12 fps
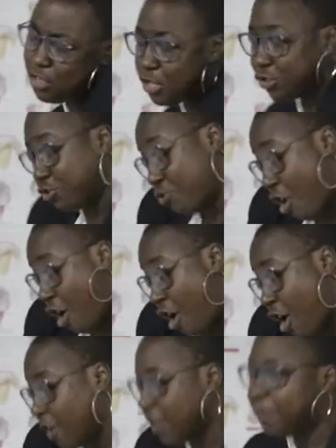this is
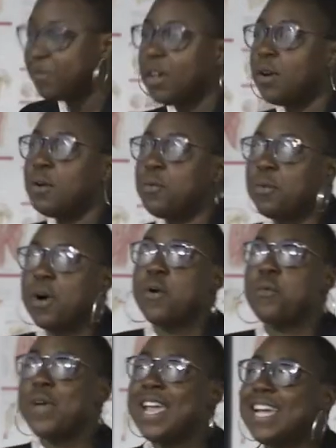great.
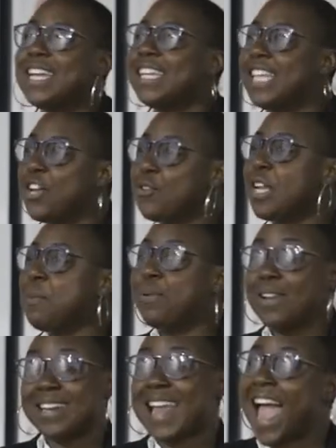We could literally
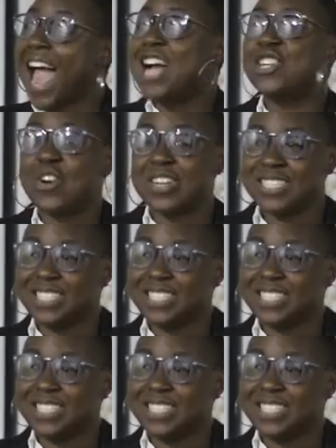put an act on